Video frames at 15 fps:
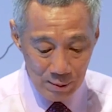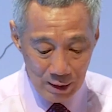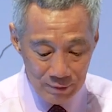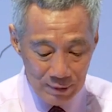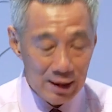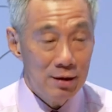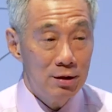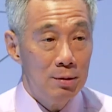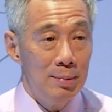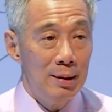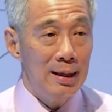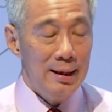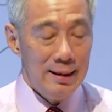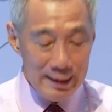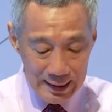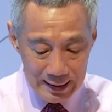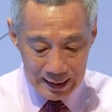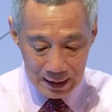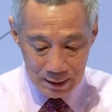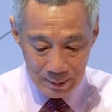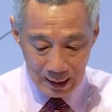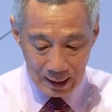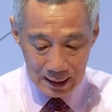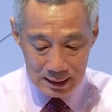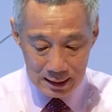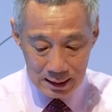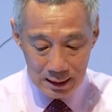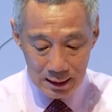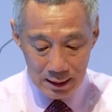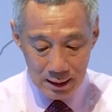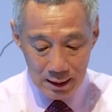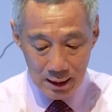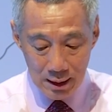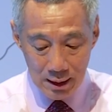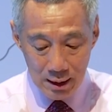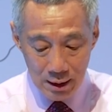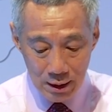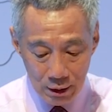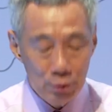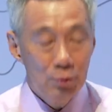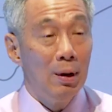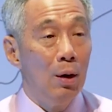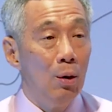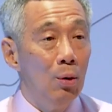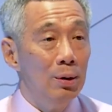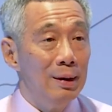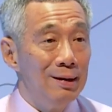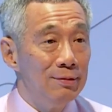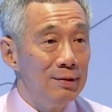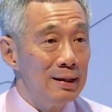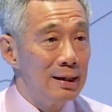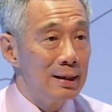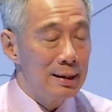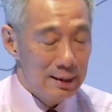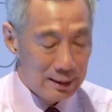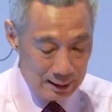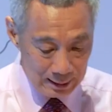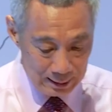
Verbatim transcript: the vulnerable and needy among us through our own efforts.